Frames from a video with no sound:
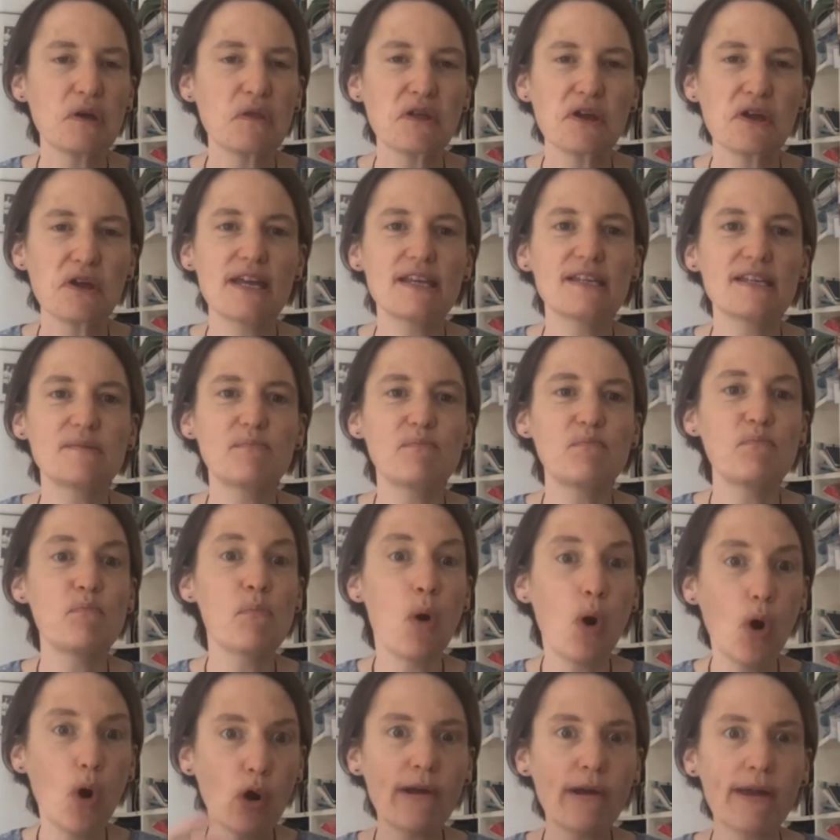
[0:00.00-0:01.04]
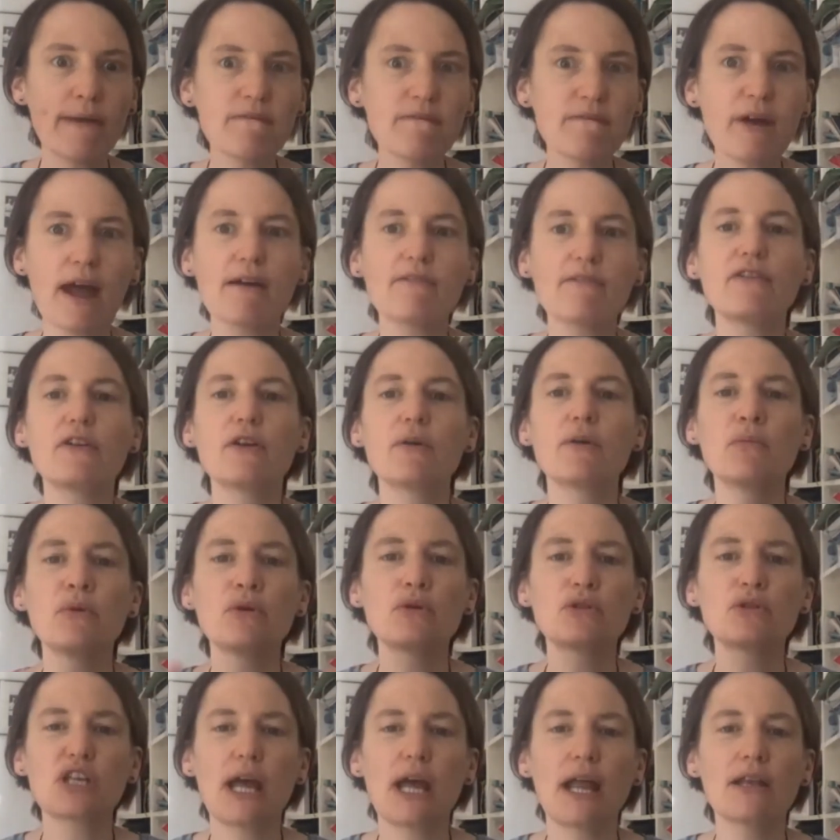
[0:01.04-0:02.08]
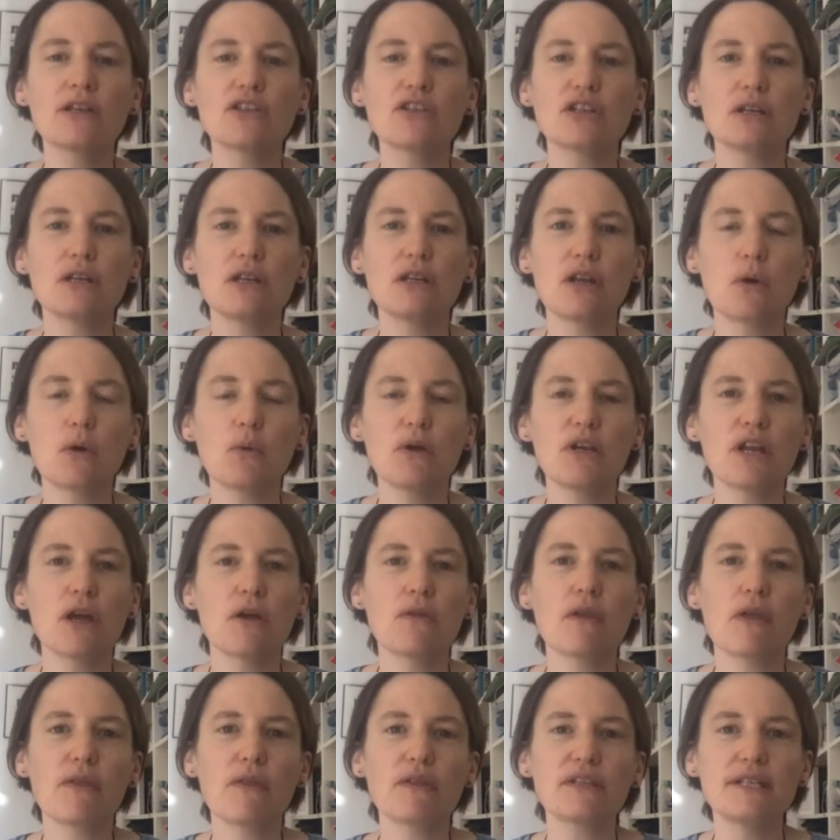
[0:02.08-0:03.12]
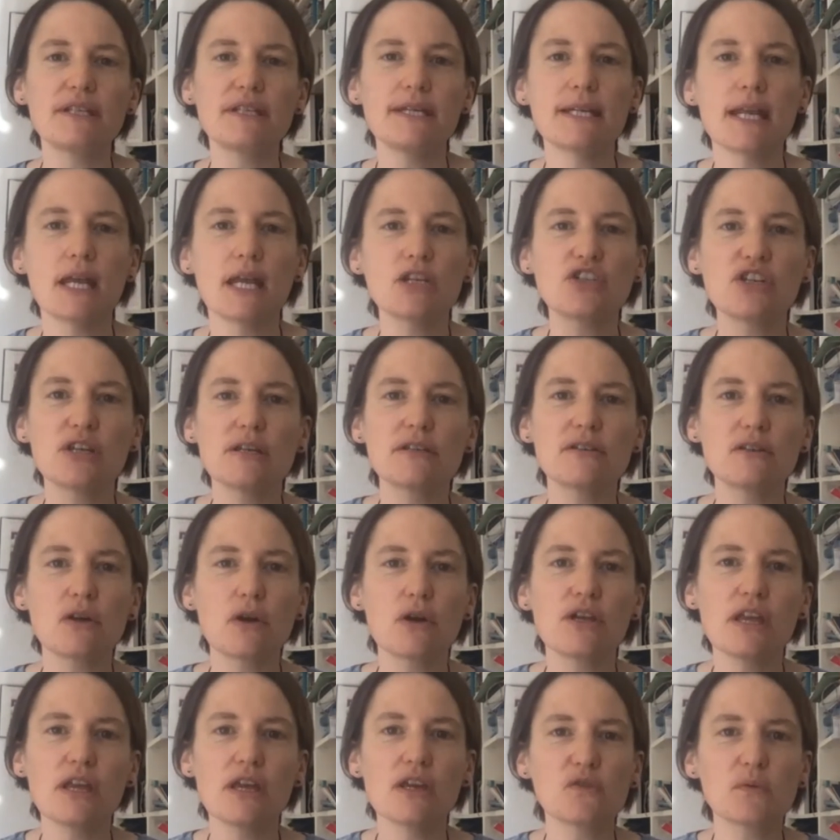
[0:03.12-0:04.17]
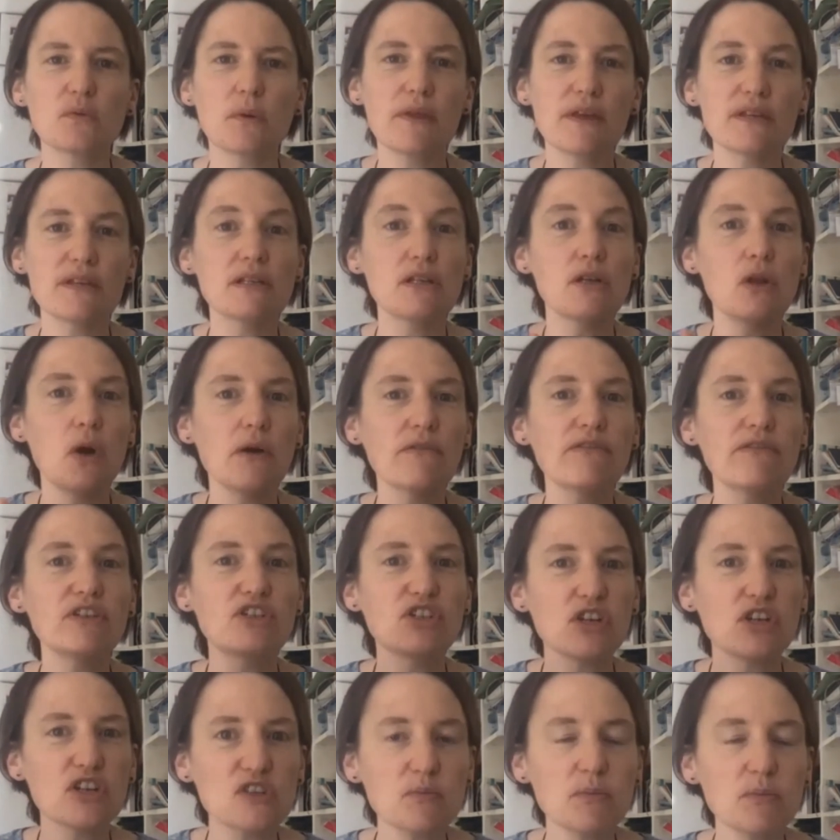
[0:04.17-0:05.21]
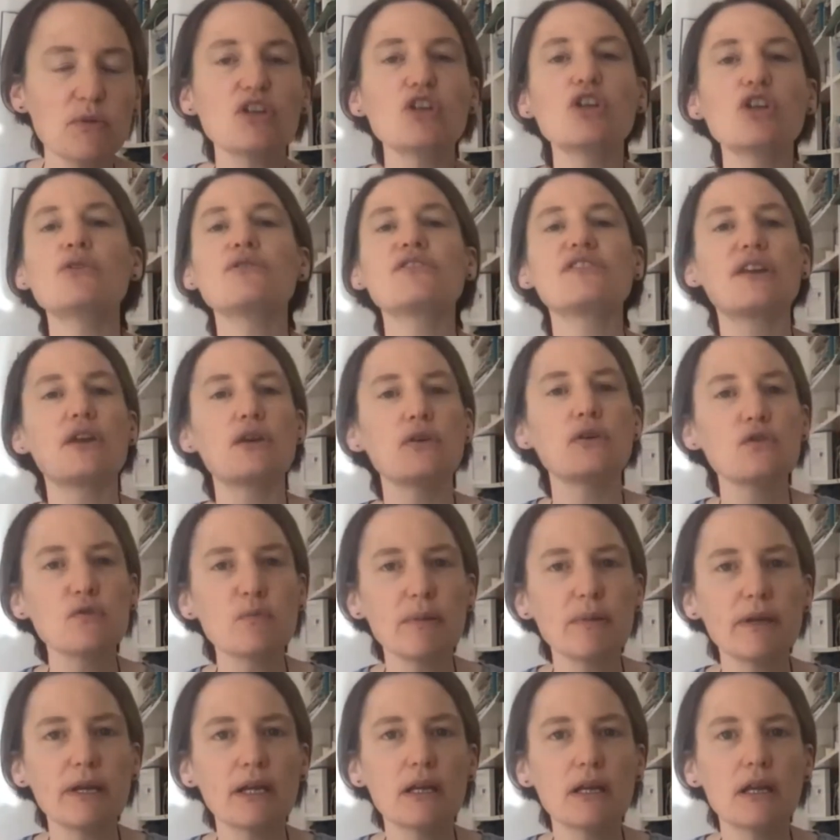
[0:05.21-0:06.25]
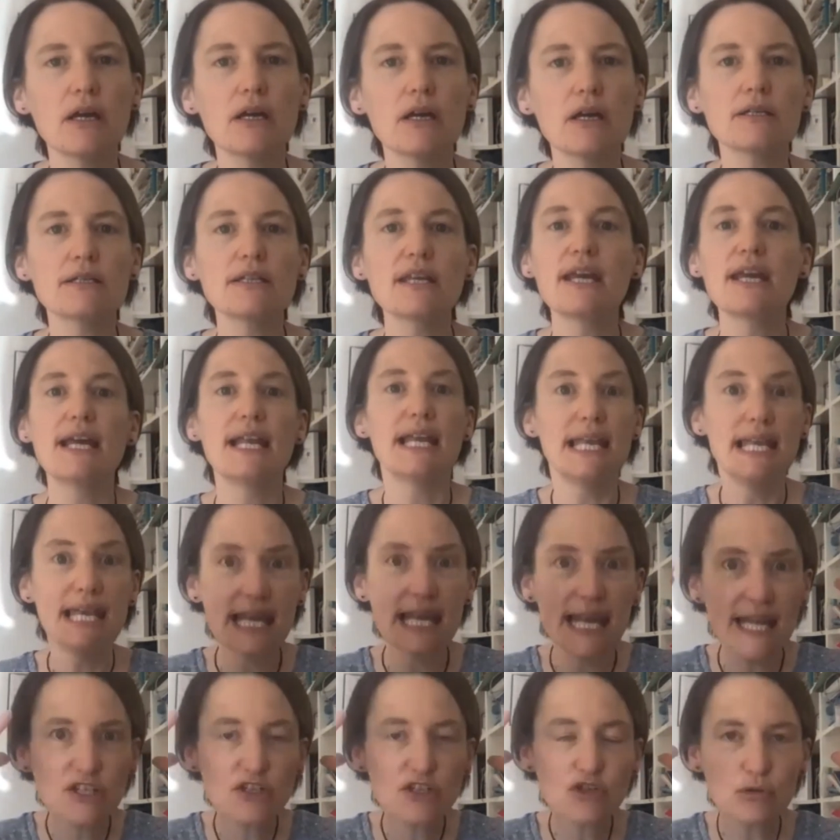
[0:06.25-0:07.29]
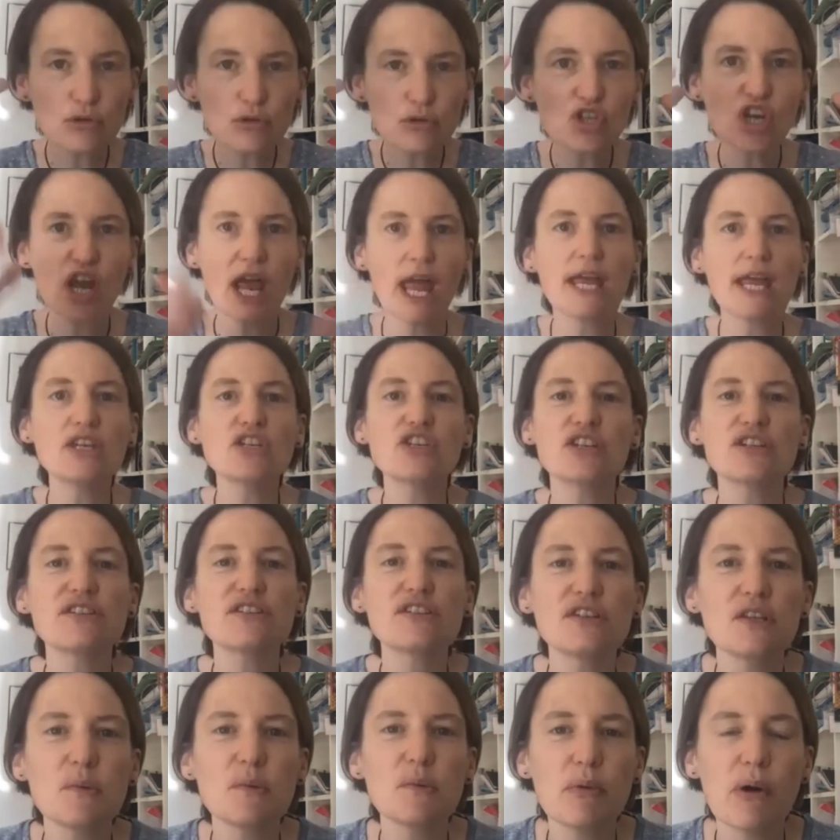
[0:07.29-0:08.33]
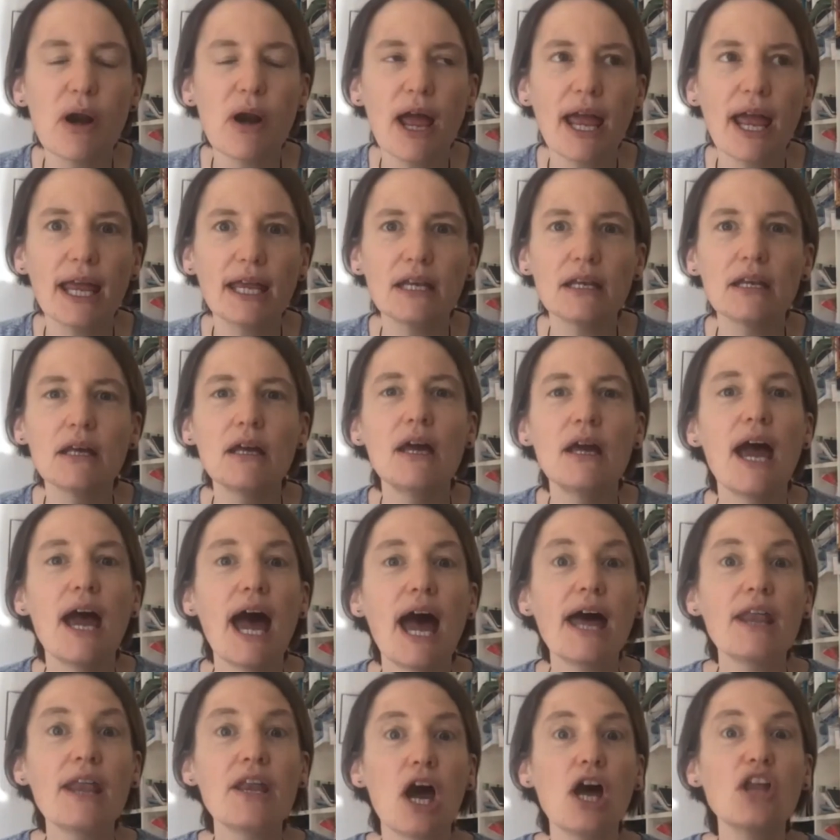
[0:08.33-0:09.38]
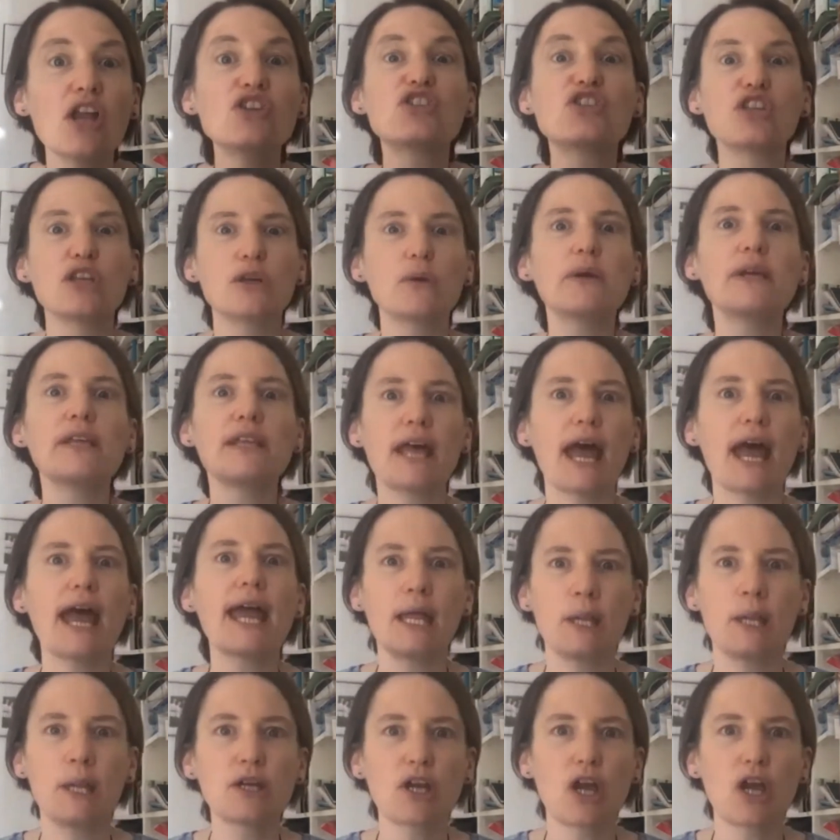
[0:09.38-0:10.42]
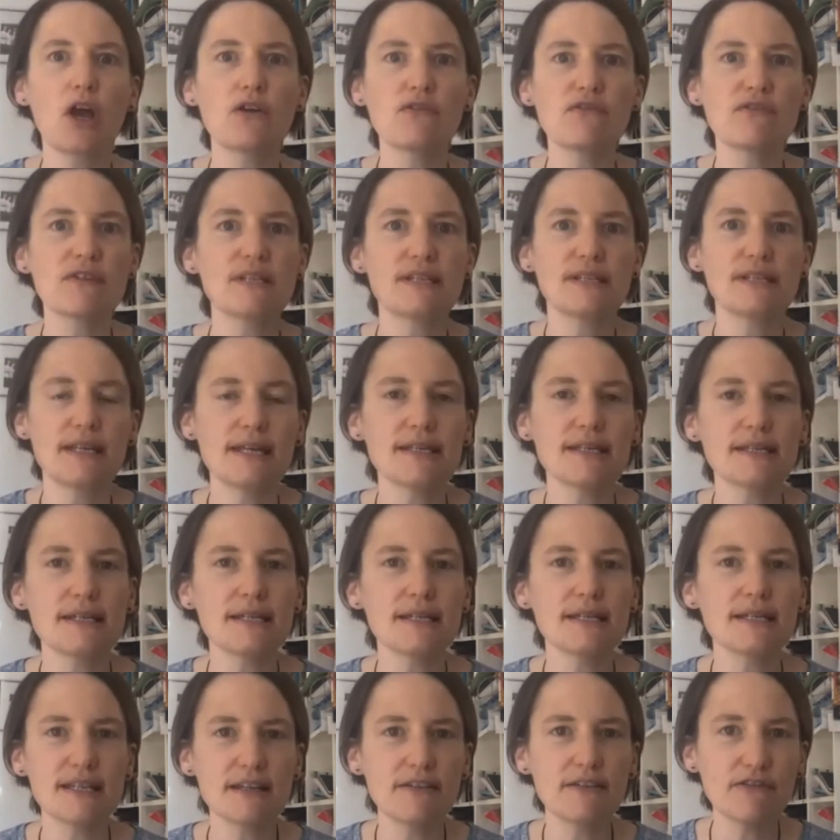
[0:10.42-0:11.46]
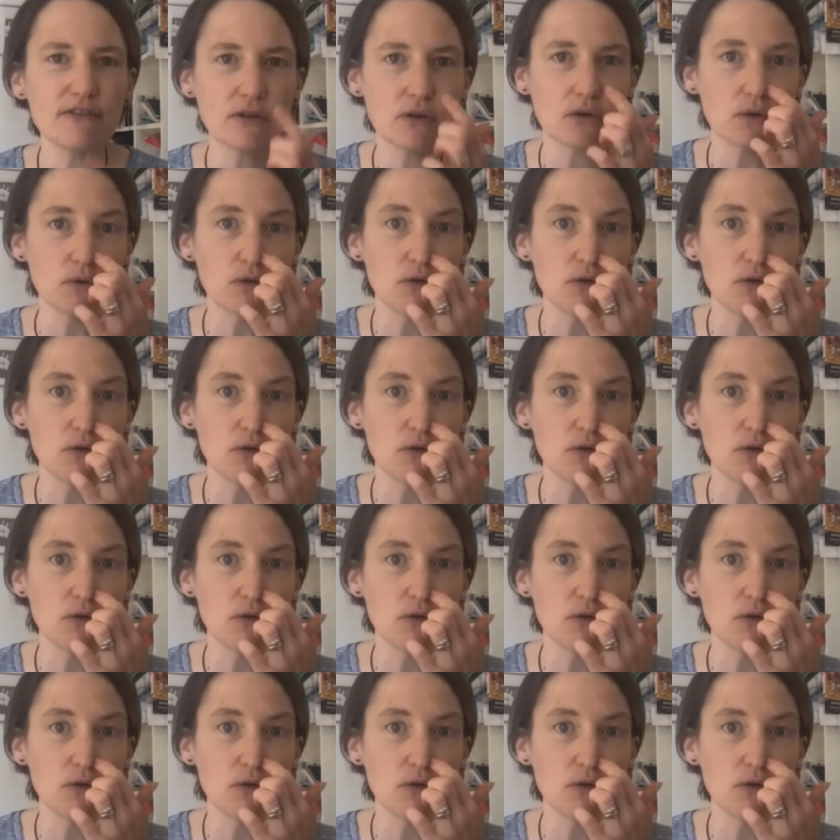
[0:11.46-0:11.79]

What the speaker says: is more impactful and more challenging. You know, we know that the teenage years are years where there's a lot of adjustment, new skills being learned, literal changes to the brain, and doing that in the COVID season is difficult.